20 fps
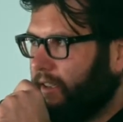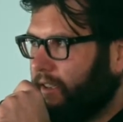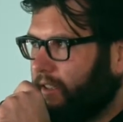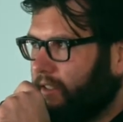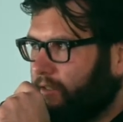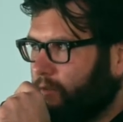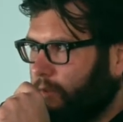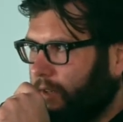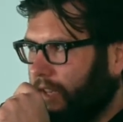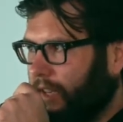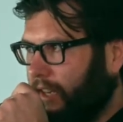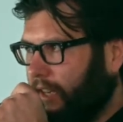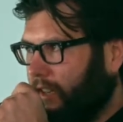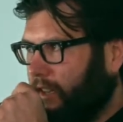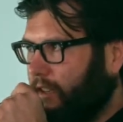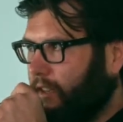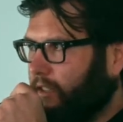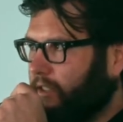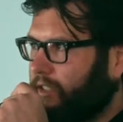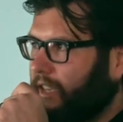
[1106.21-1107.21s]
because we
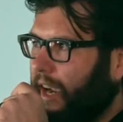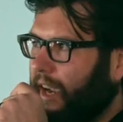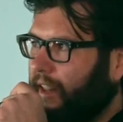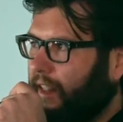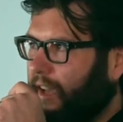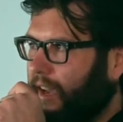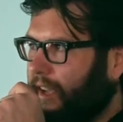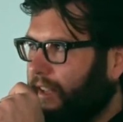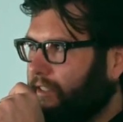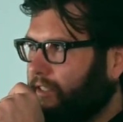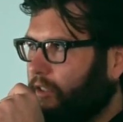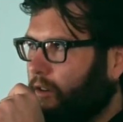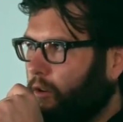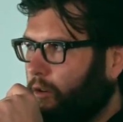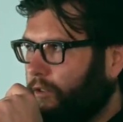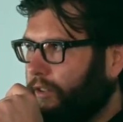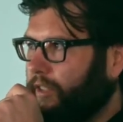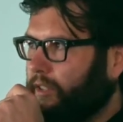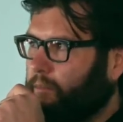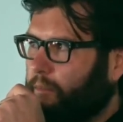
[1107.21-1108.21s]
need tie lines to
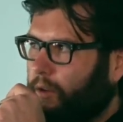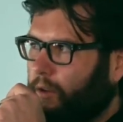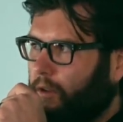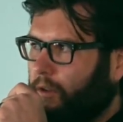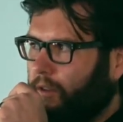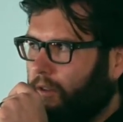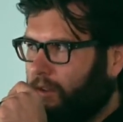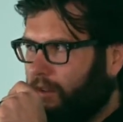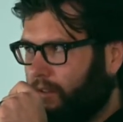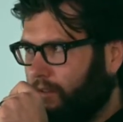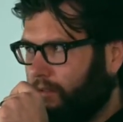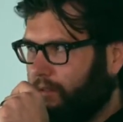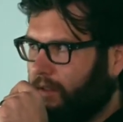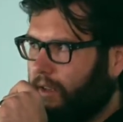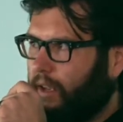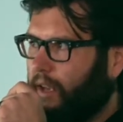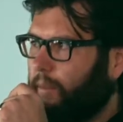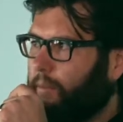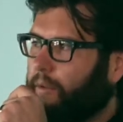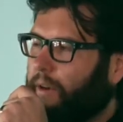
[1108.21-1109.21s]
hold this pole
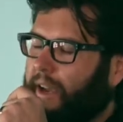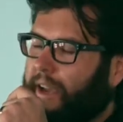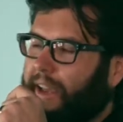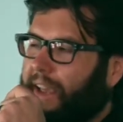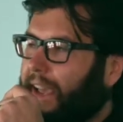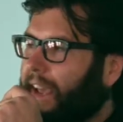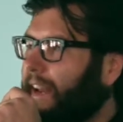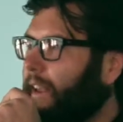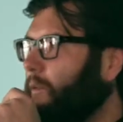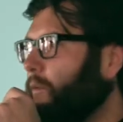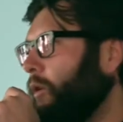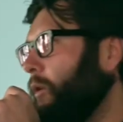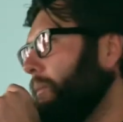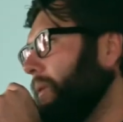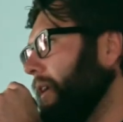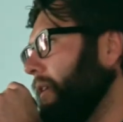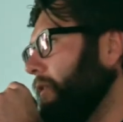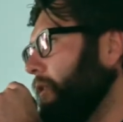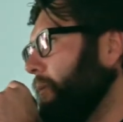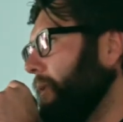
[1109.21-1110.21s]
upright, and it won't
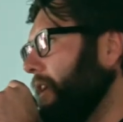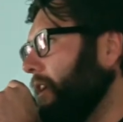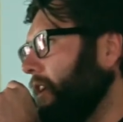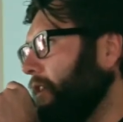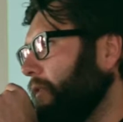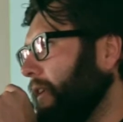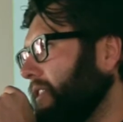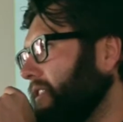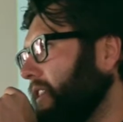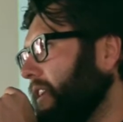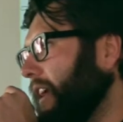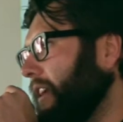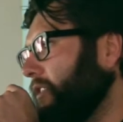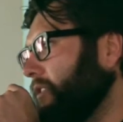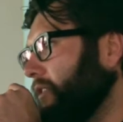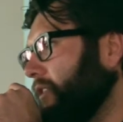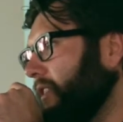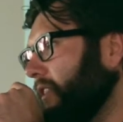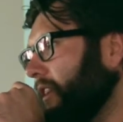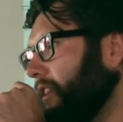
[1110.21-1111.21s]
be able to be on a
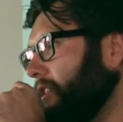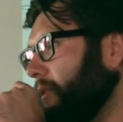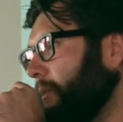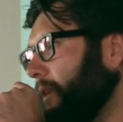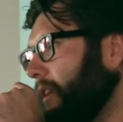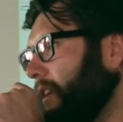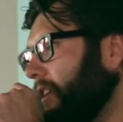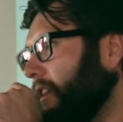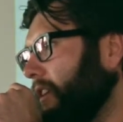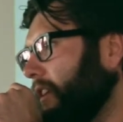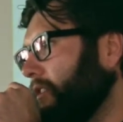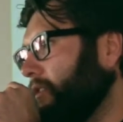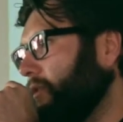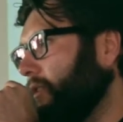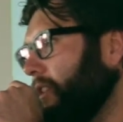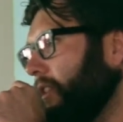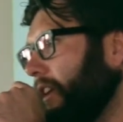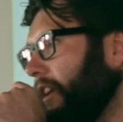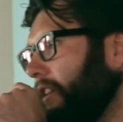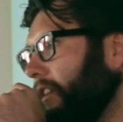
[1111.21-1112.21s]
residential. It needs to be an
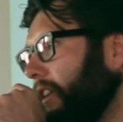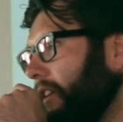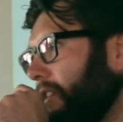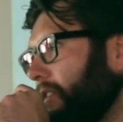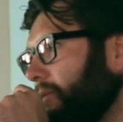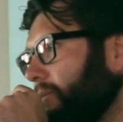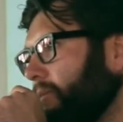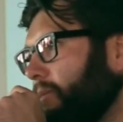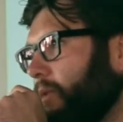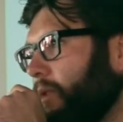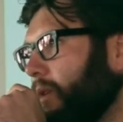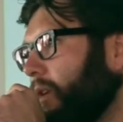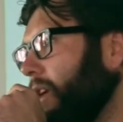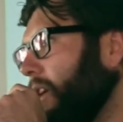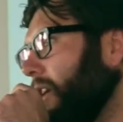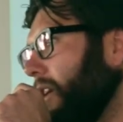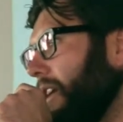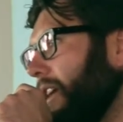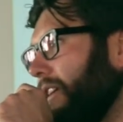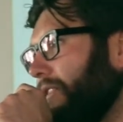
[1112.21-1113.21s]
industrial area.
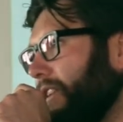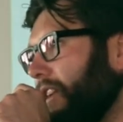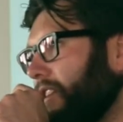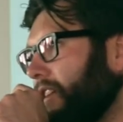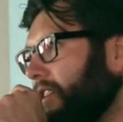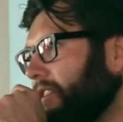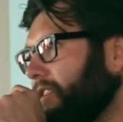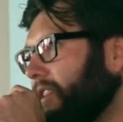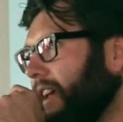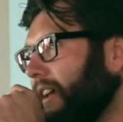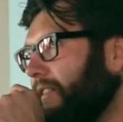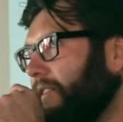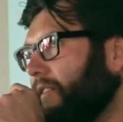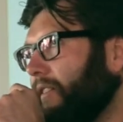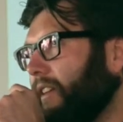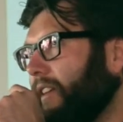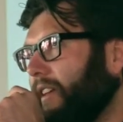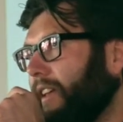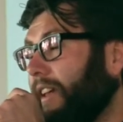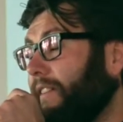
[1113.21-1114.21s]
If
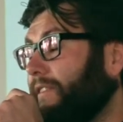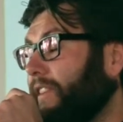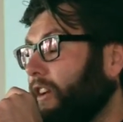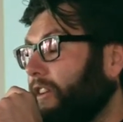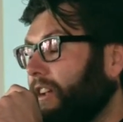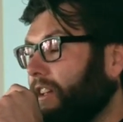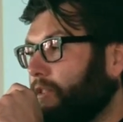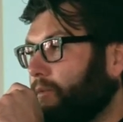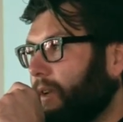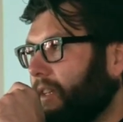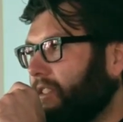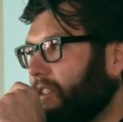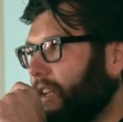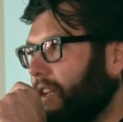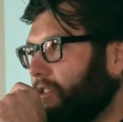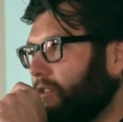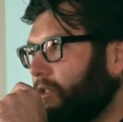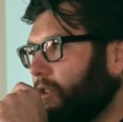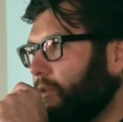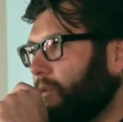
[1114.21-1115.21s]
there is
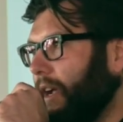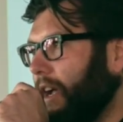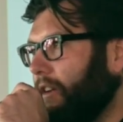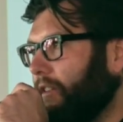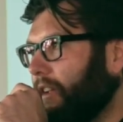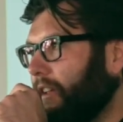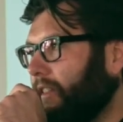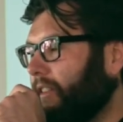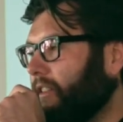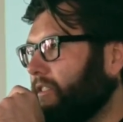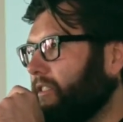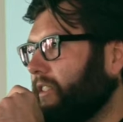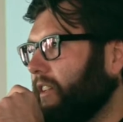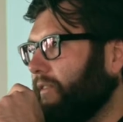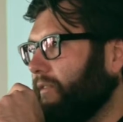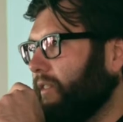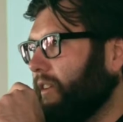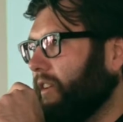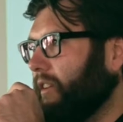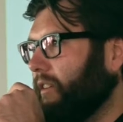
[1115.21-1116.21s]
residential around it, there's
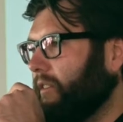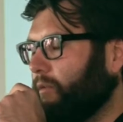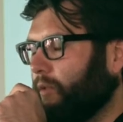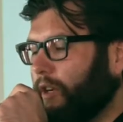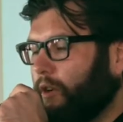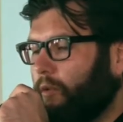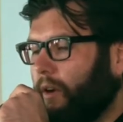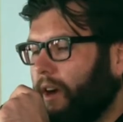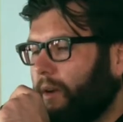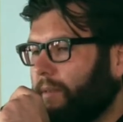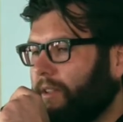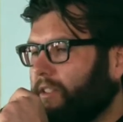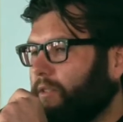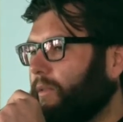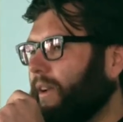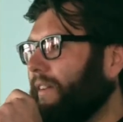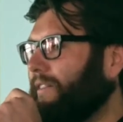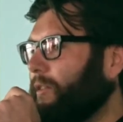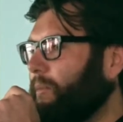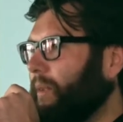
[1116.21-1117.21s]
different requirements that
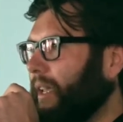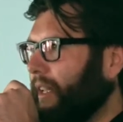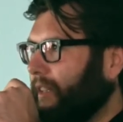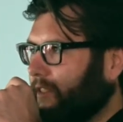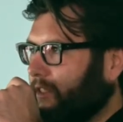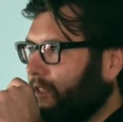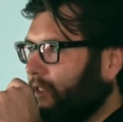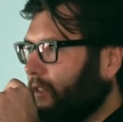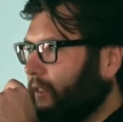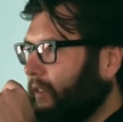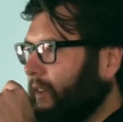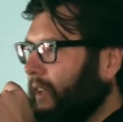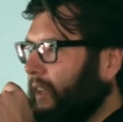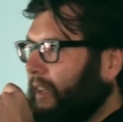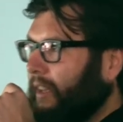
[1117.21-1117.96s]
we have to meet. So